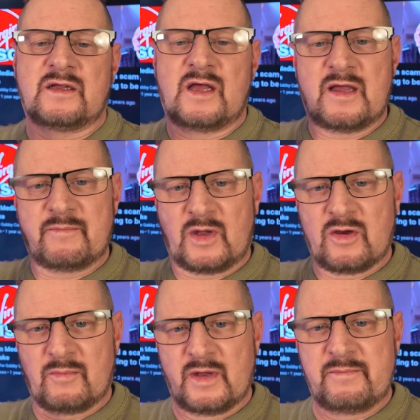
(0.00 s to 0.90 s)
I
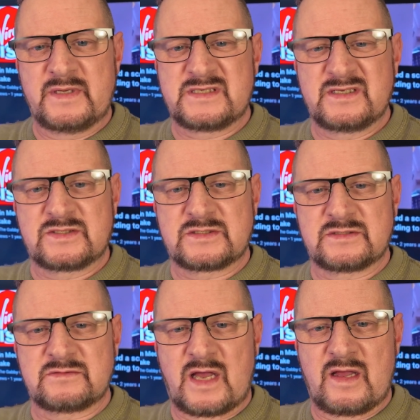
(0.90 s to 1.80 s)
got my missus,
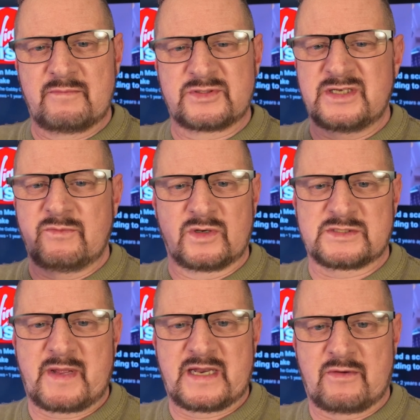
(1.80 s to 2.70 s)
she didn't want to
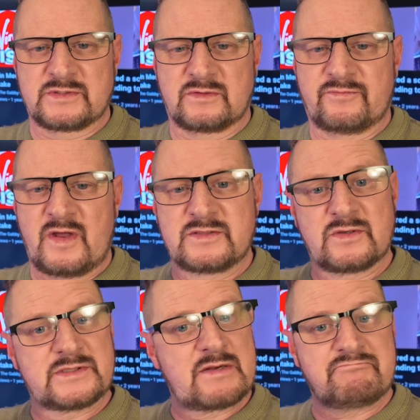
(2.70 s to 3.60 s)
spend hours on the phone,
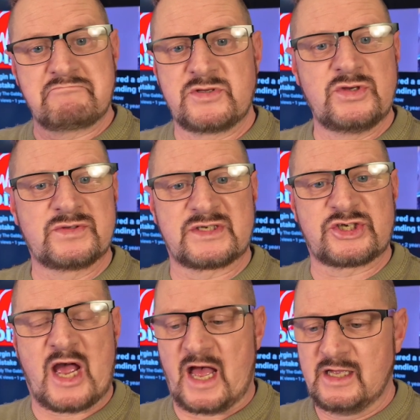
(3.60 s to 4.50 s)
so I said use the
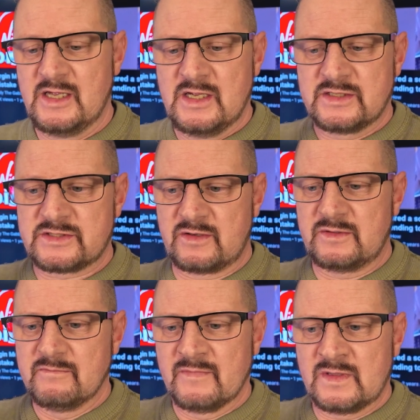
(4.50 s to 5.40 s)
chat.
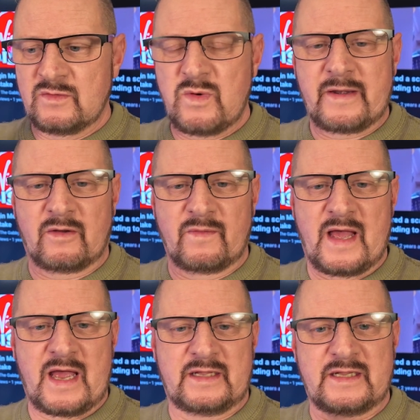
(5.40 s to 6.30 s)
So we went on
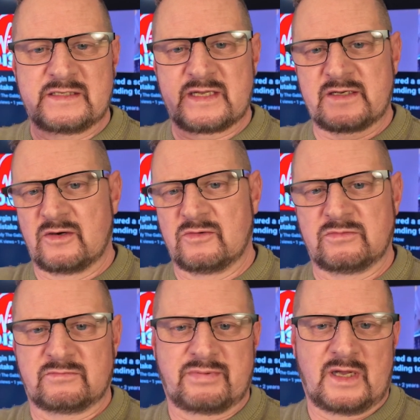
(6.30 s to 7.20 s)
that, and they said,
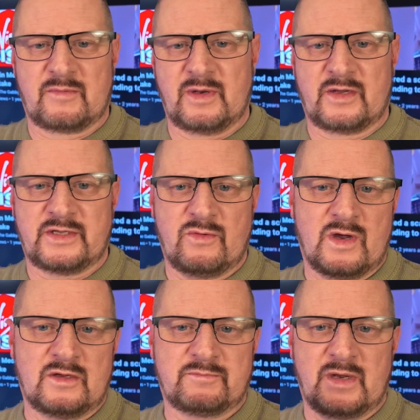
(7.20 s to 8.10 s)
oh, blah blah, you
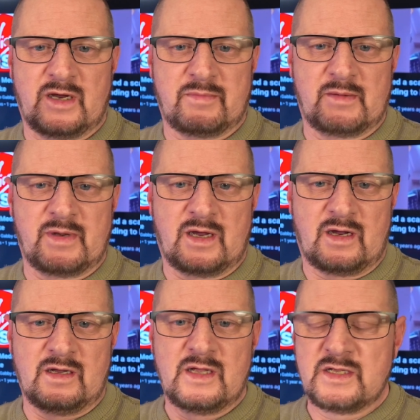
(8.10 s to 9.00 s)
owe blah blah
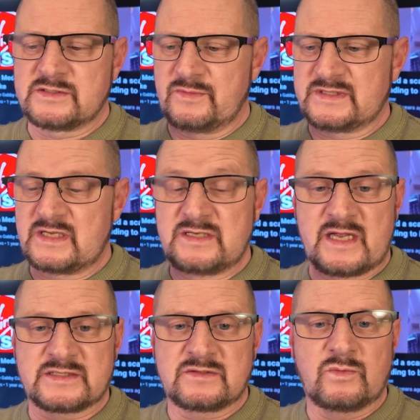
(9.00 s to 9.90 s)
blah. So we said,
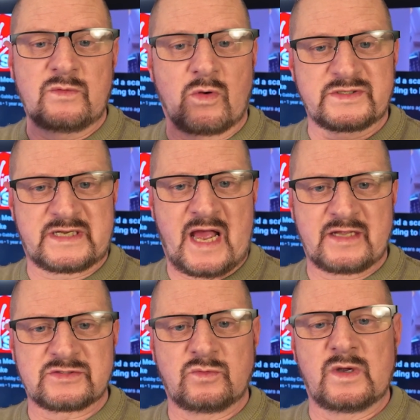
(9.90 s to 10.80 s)
yes, we want to
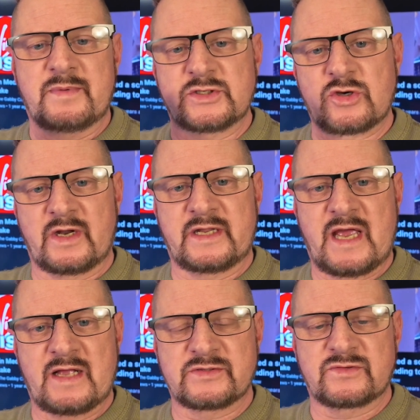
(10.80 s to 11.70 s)
cancel, we've been trying to
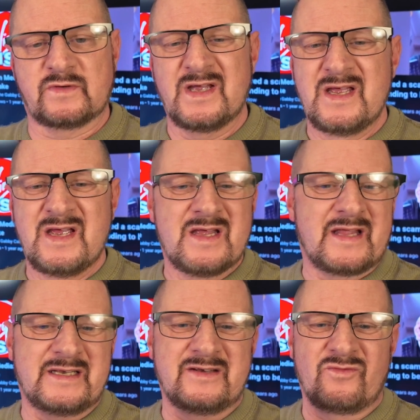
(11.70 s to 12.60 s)
cancel.
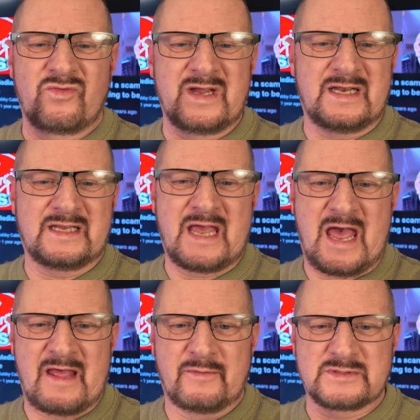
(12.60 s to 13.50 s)
They didn't really
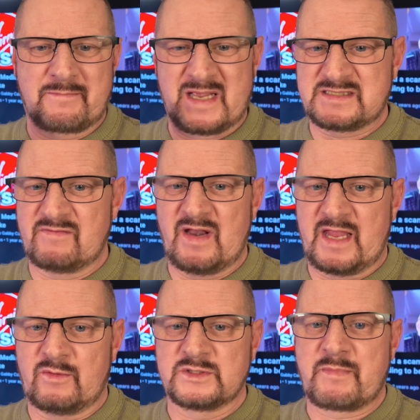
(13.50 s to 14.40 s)
care. There was a massive
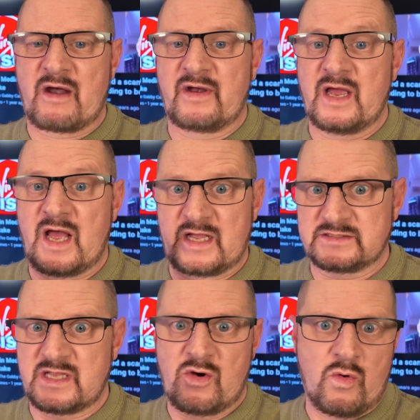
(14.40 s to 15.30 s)
language barrier,
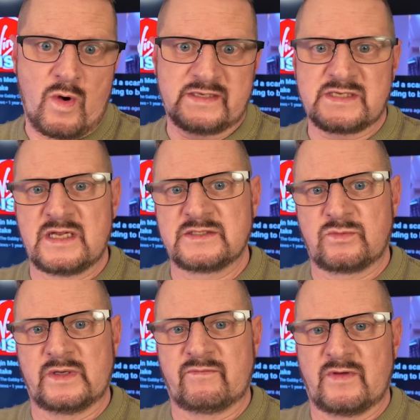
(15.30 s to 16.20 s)
as there always
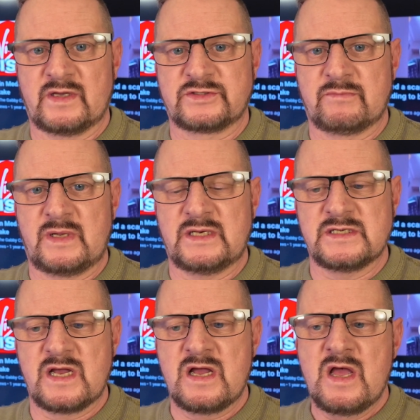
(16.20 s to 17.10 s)
is with Virgin
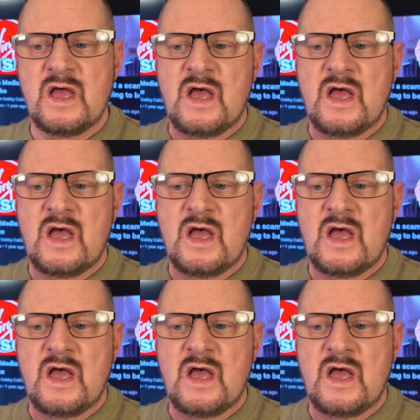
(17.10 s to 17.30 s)
Media.